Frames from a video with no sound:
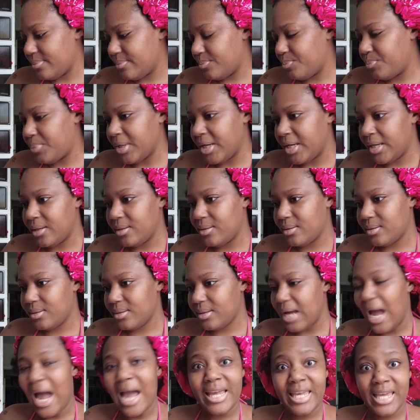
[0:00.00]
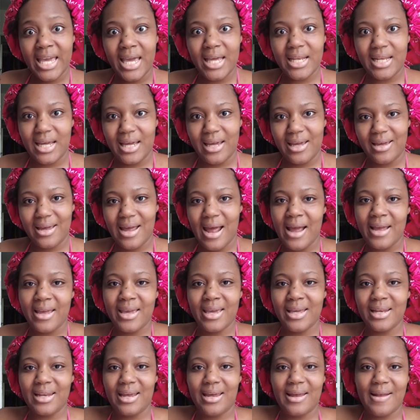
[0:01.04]
But I get
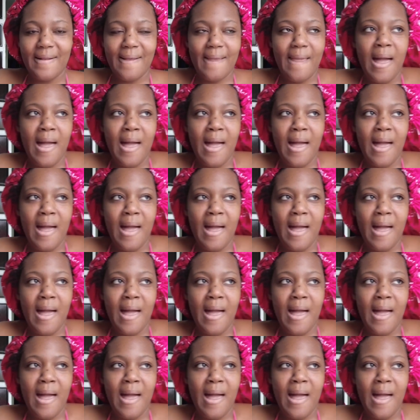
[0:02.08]
it.